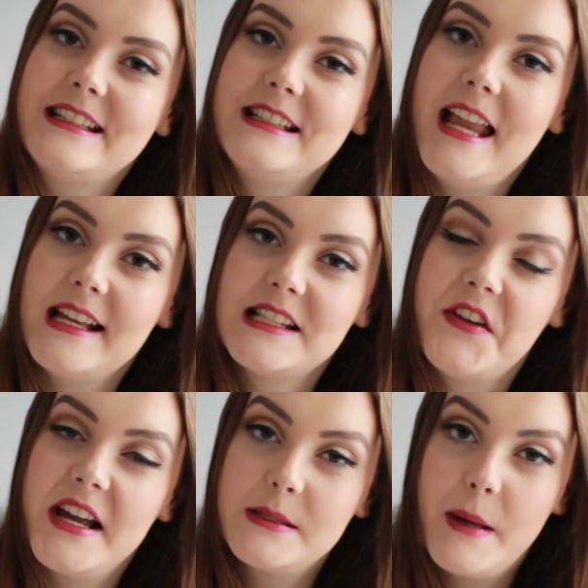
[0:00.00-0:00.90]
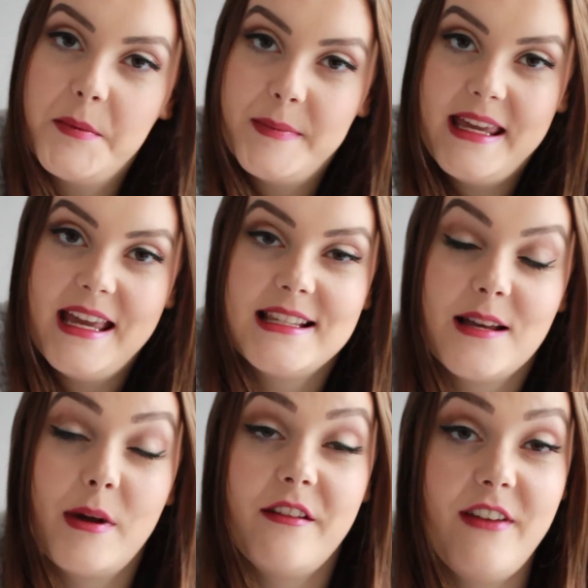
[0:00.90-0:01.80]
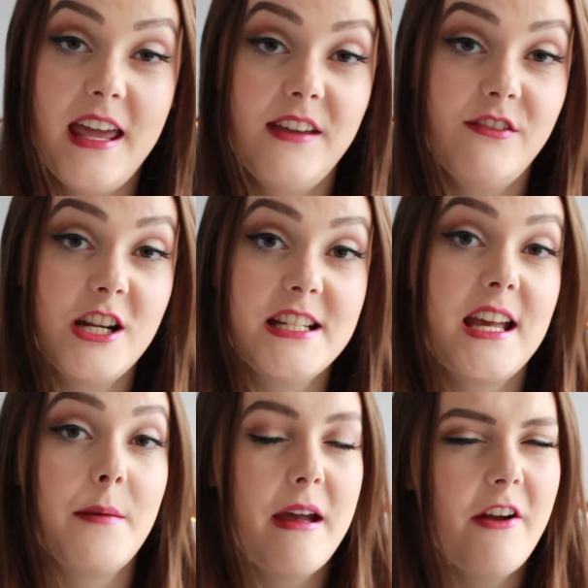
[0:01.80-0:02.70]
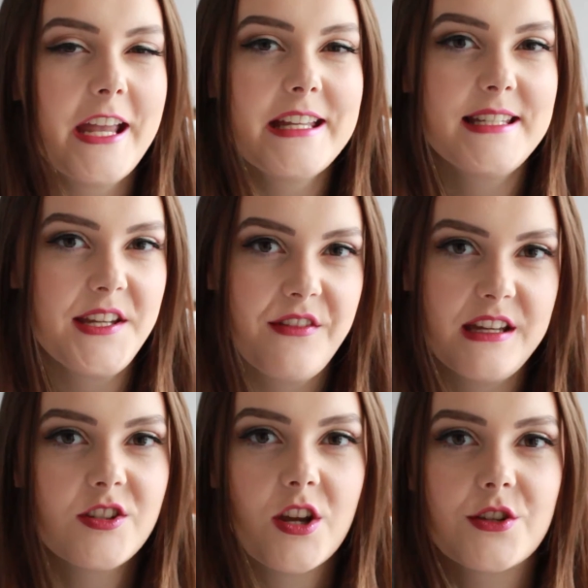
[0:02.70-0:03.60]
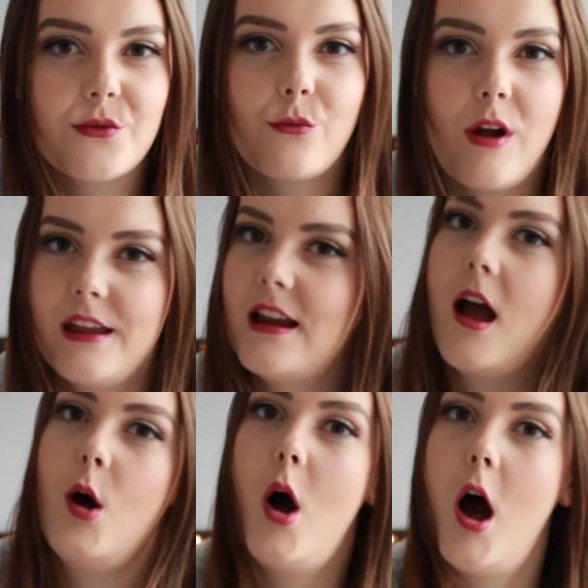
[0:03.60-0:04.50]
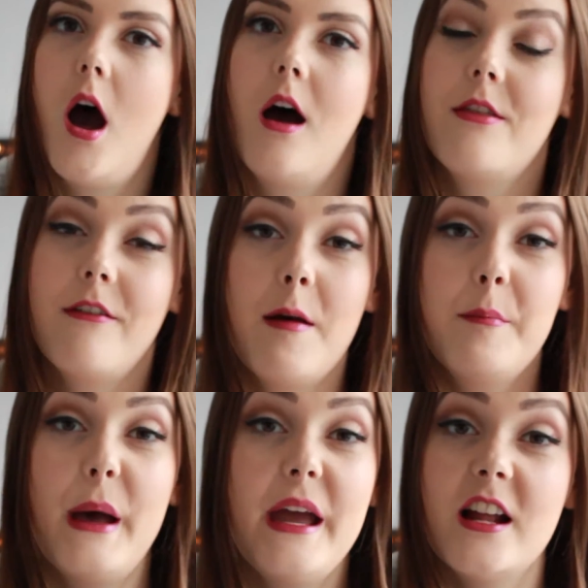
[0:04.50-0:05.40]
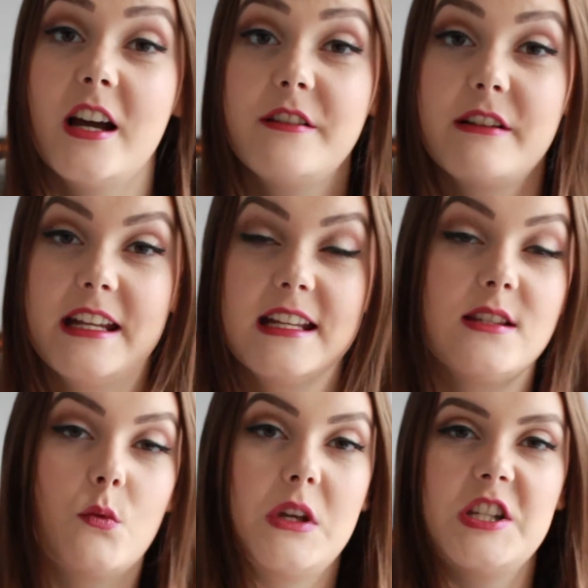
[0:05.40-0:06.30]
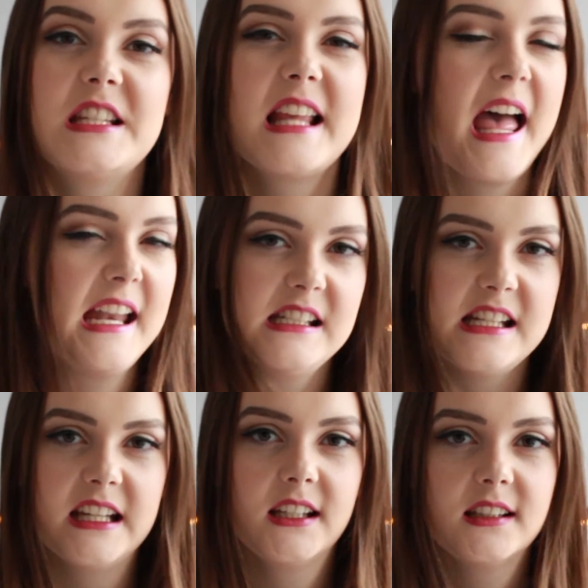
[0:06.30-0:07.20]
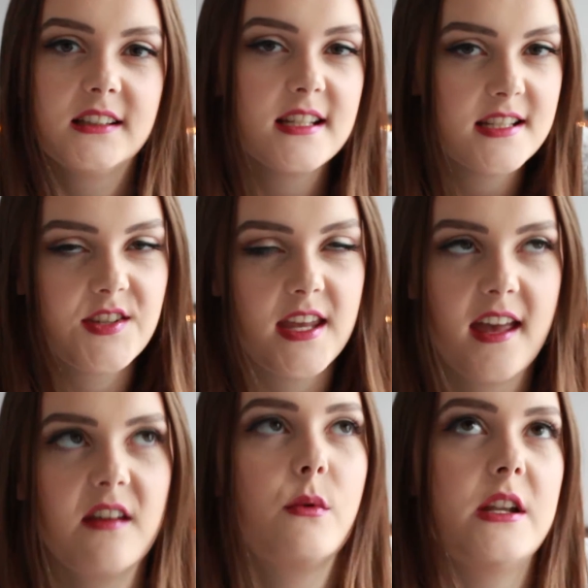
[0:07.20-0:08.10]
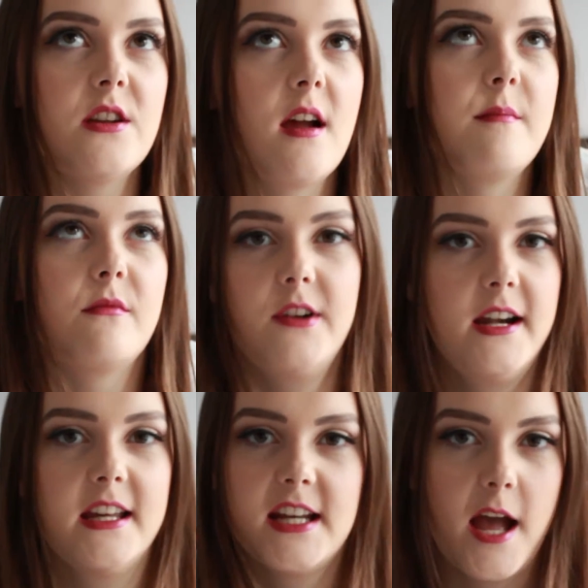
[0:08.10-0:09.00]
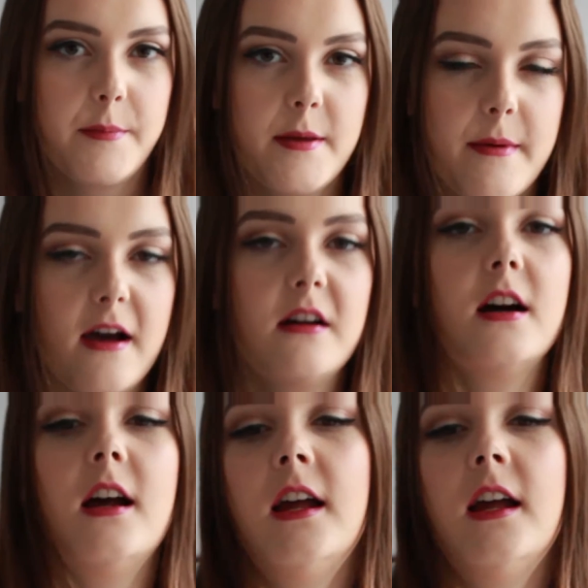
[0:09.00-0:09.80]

next fact about me is that my favourite American TV shows right now are The Vampire Diaries, which is ending this year, which I'm really unhappy about,